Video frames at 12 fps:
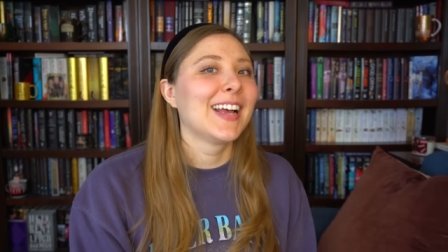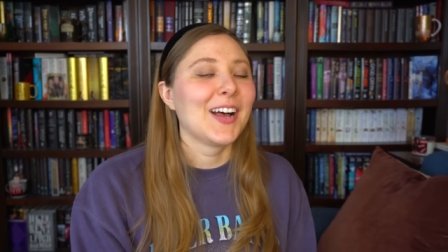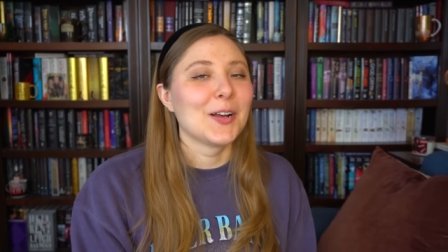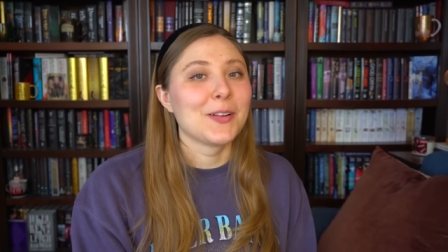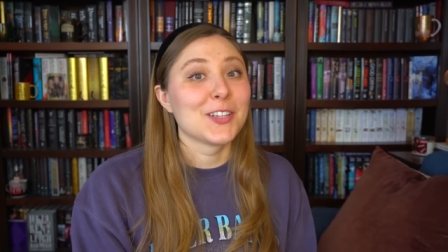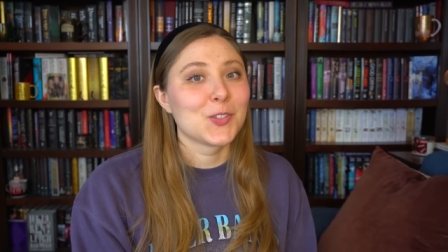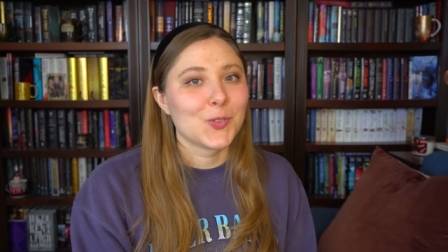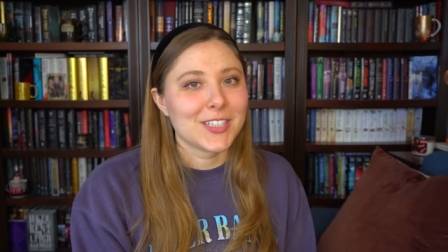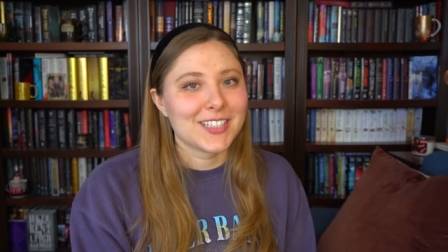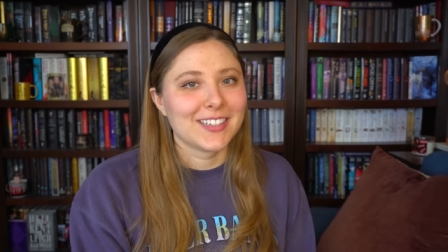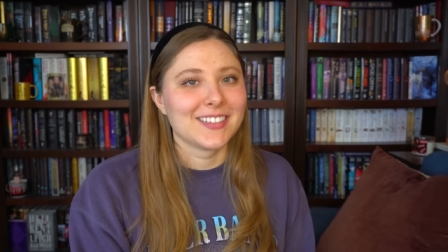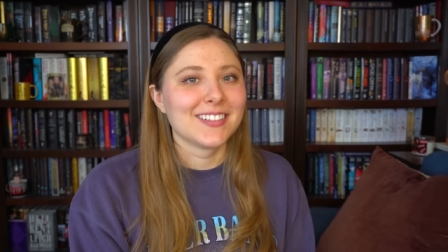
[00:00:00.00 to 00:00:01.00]
has
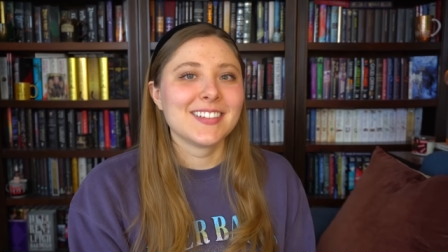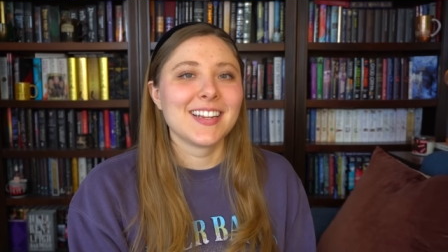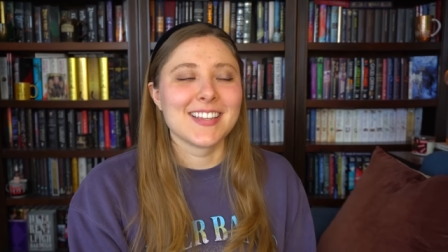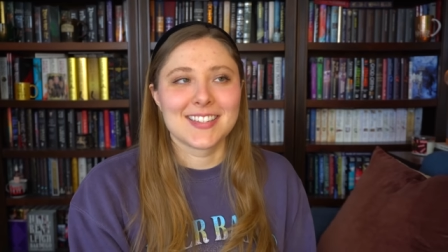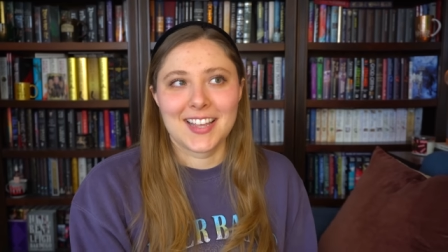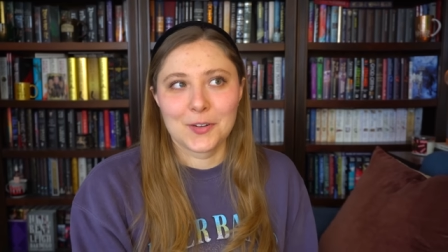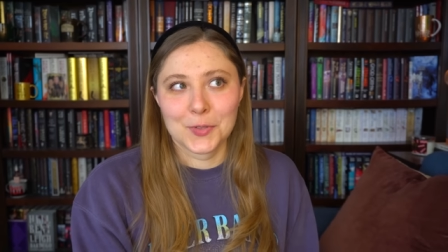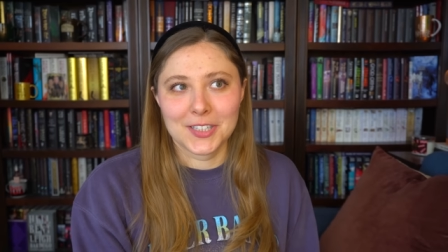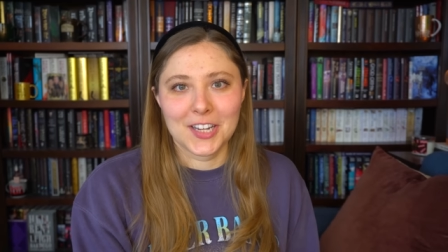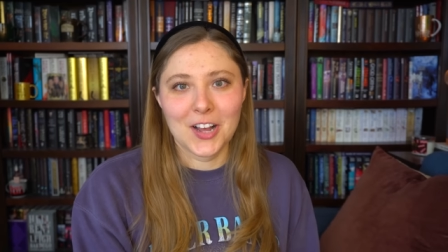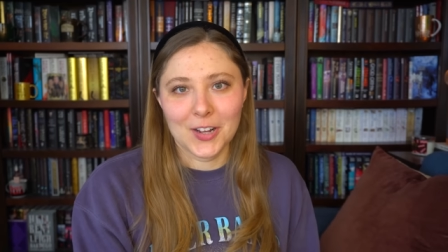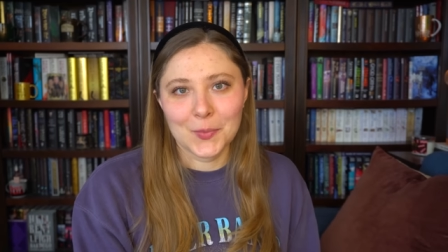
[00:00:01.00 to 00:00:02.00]
written is like
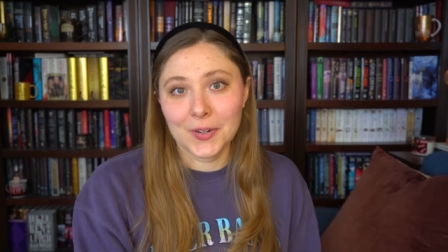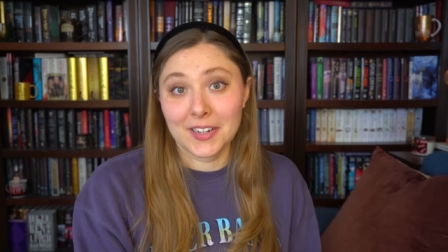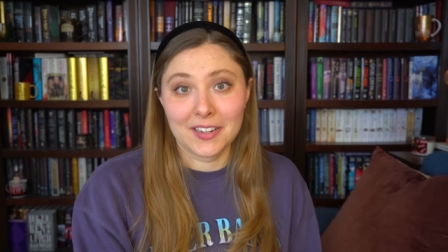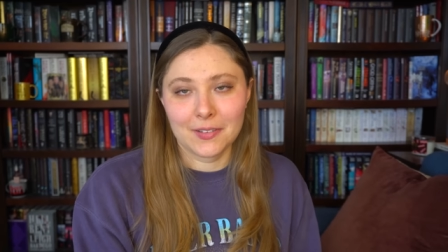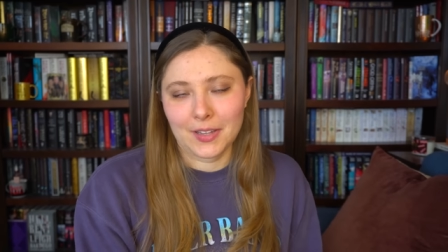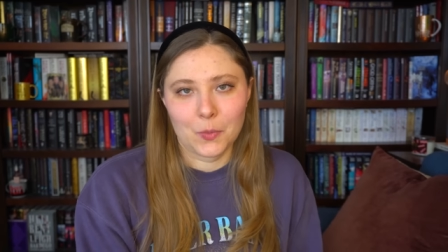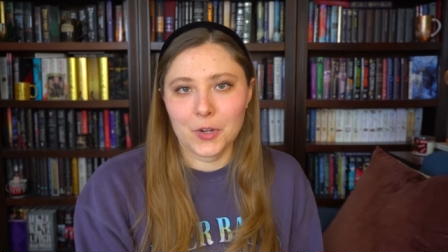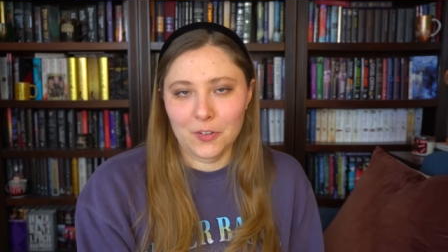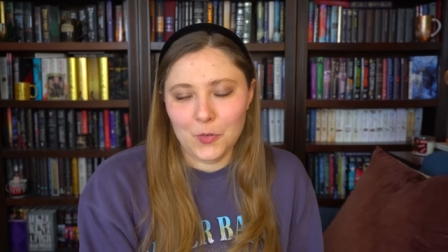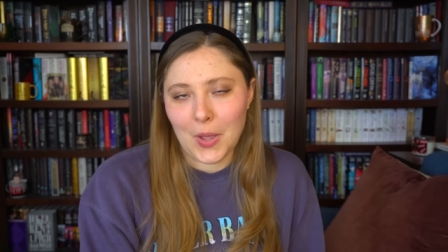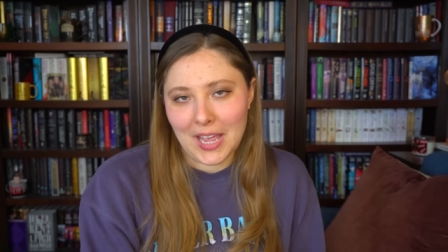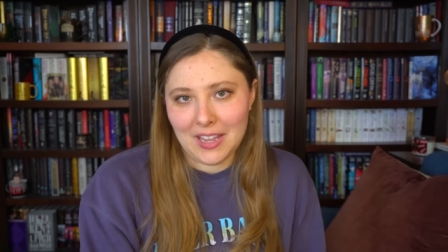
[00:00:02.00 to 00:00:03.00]
really awkward, and like what
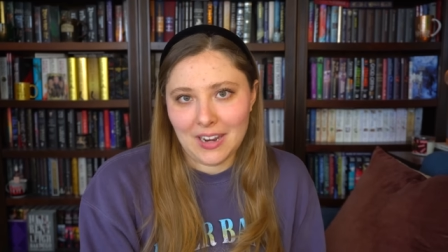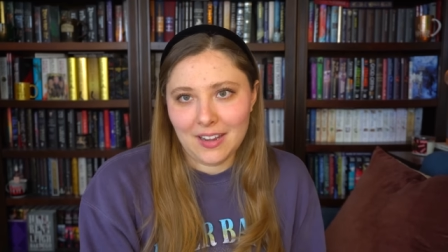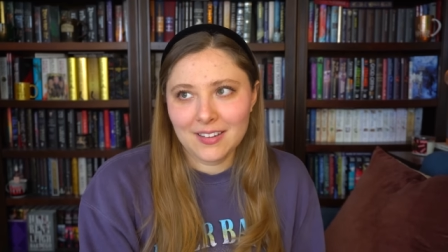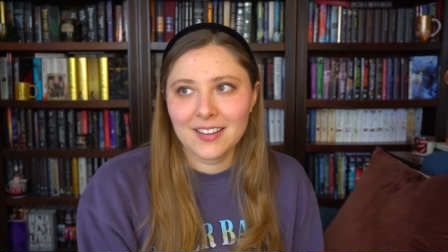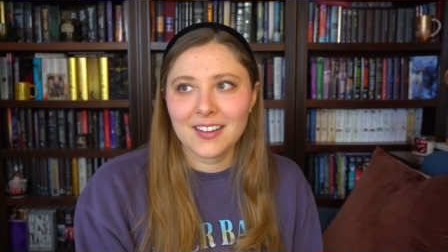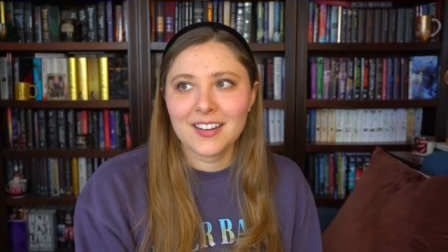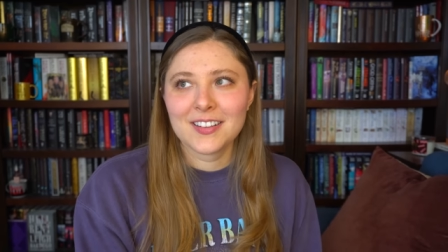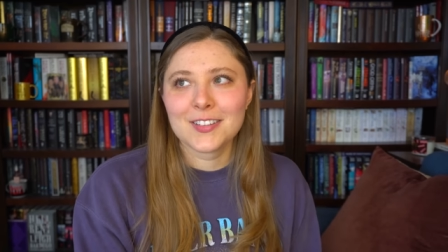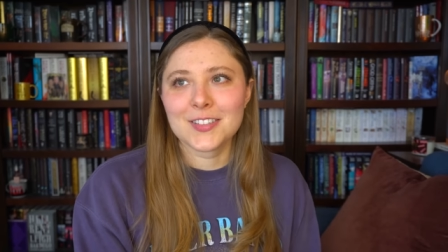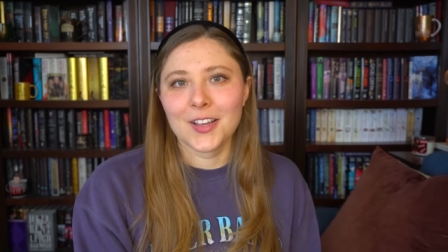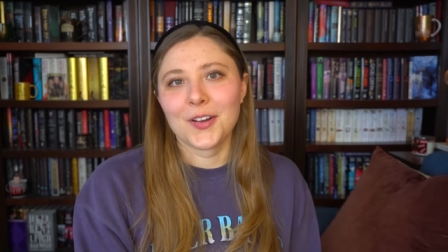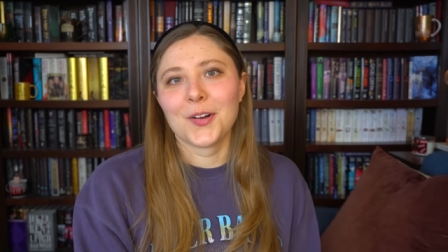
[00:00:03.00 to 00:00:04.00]
if you hate it?
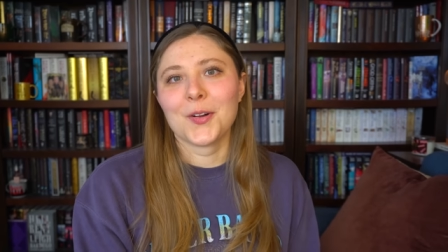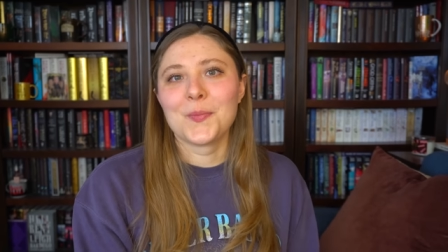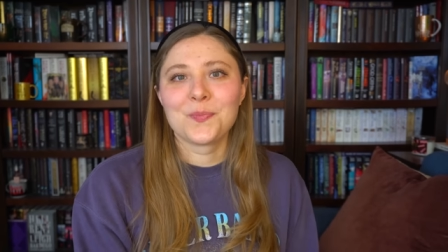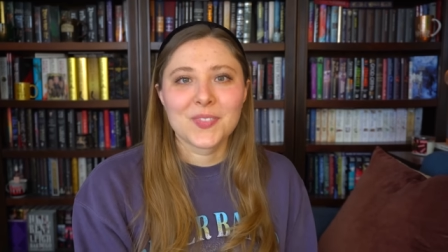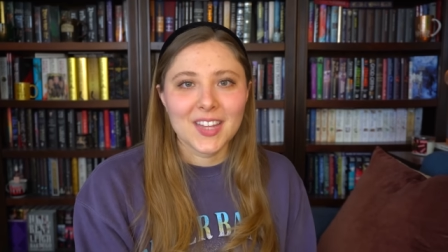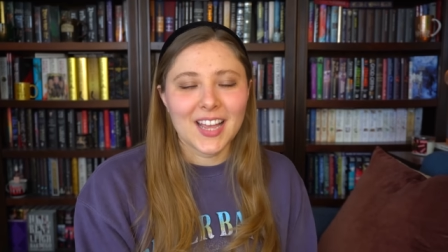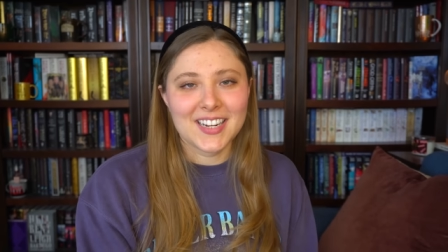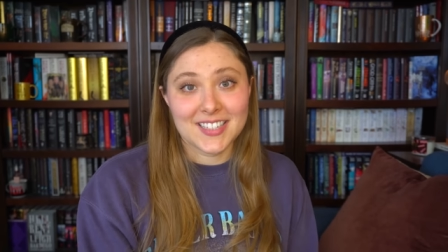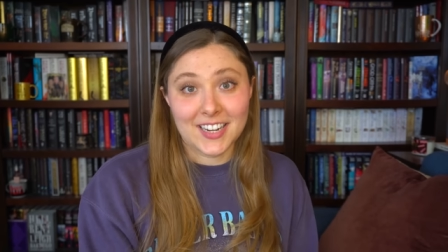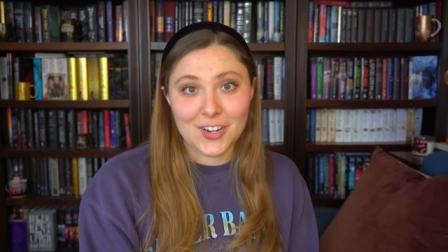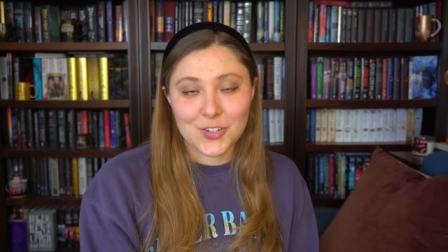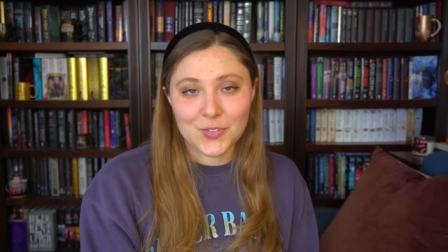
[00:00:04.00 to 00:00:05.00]
So I
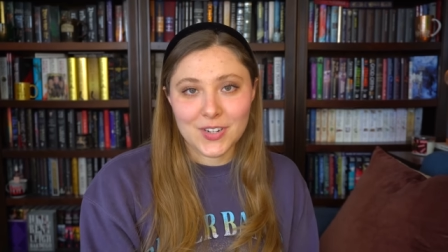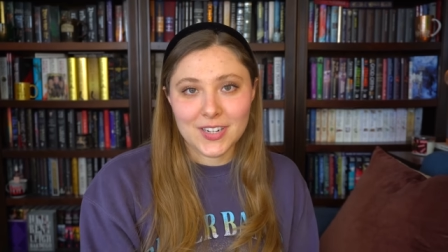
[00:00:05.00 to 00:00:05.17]
decided to